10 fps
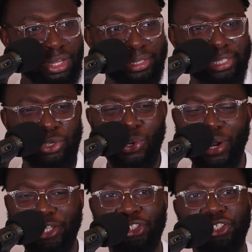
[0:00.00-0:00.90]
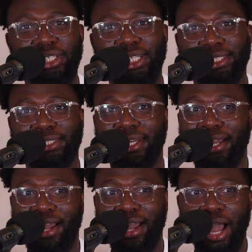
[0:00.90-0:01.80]
the question is,
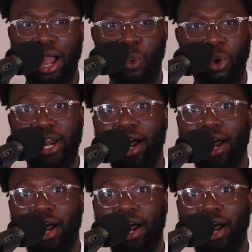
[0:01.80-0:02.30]
when